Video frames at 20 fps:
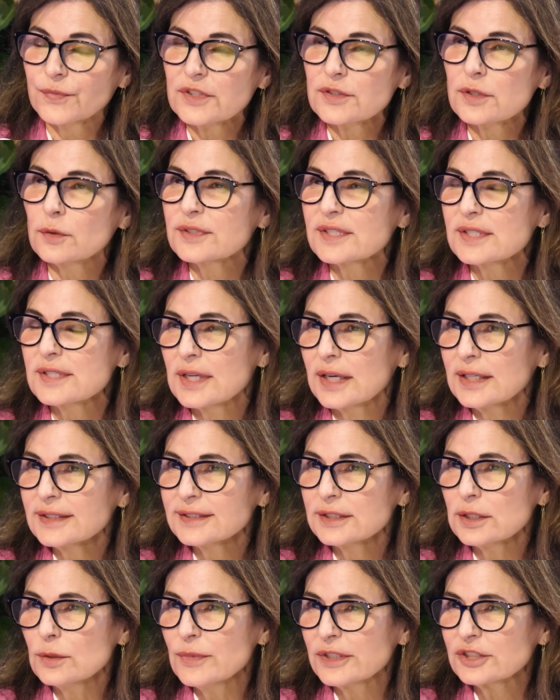So it's not
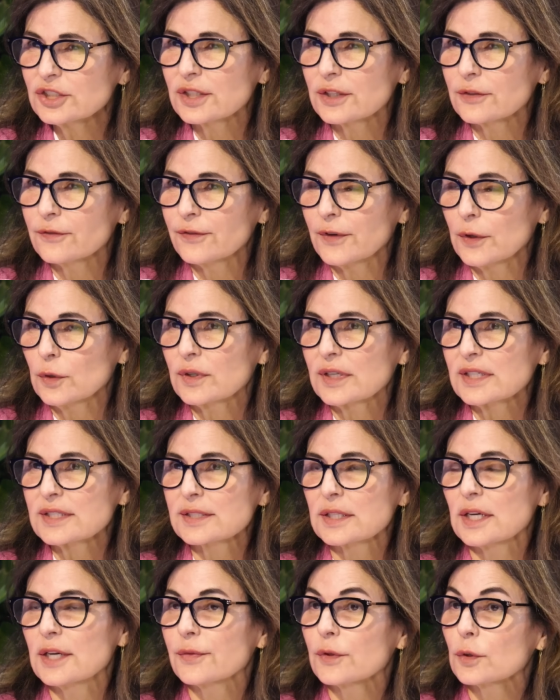so much the
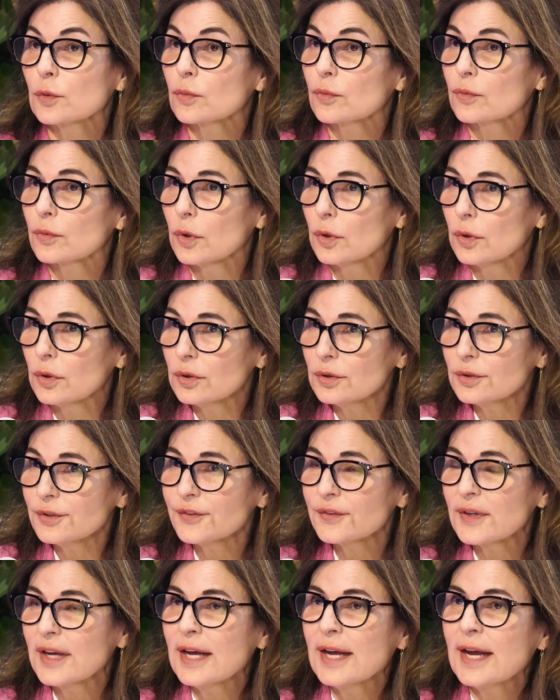focus on the
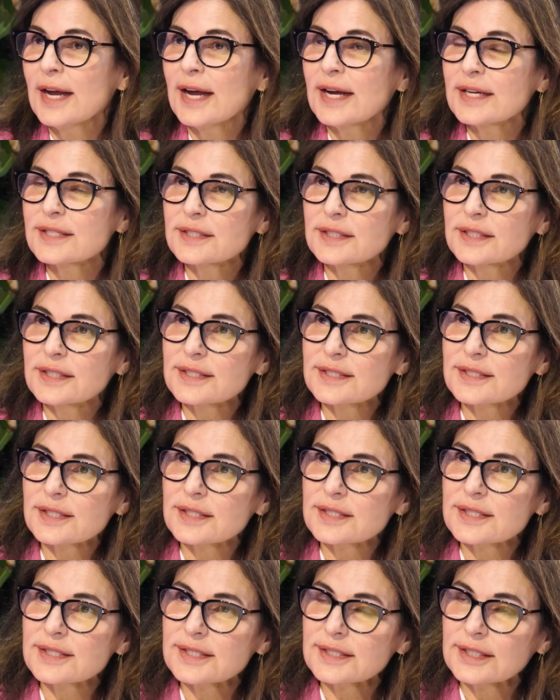roles, as it is
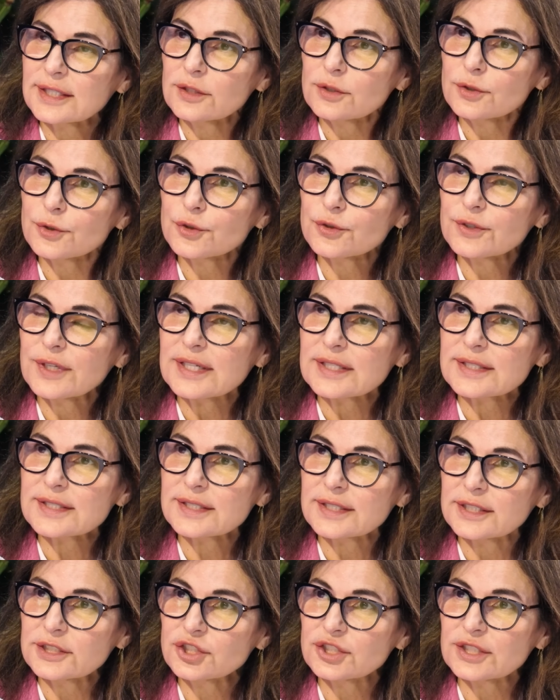the skill
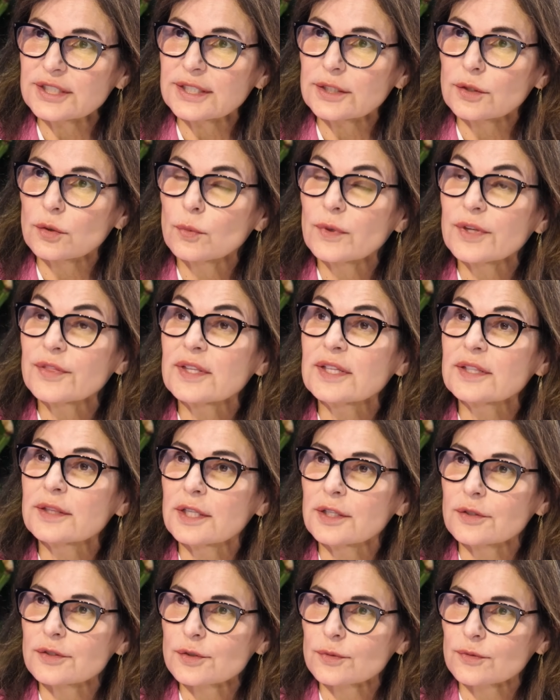transition within
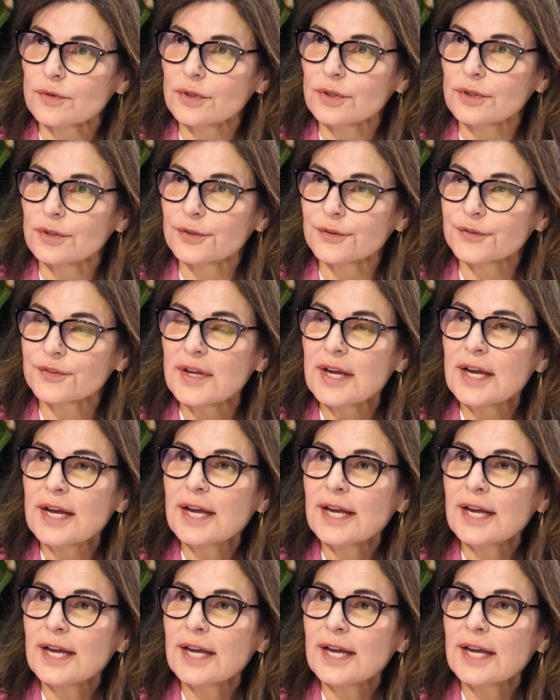those roles.